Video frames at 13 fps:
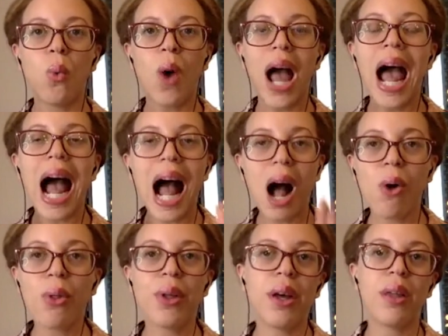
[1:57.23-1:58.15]

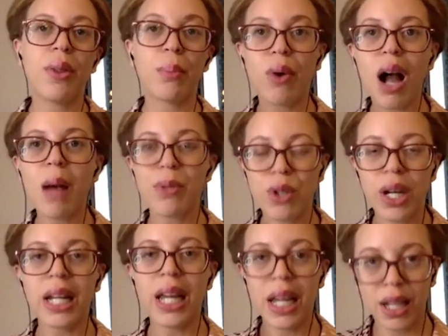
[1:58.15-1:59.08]
how the prop
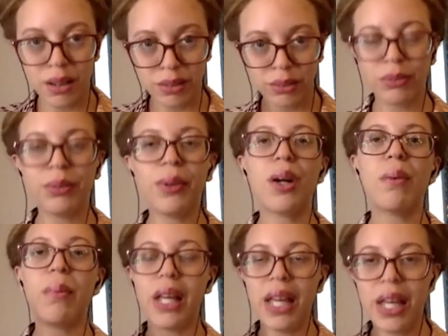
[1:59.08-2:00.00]
trading firm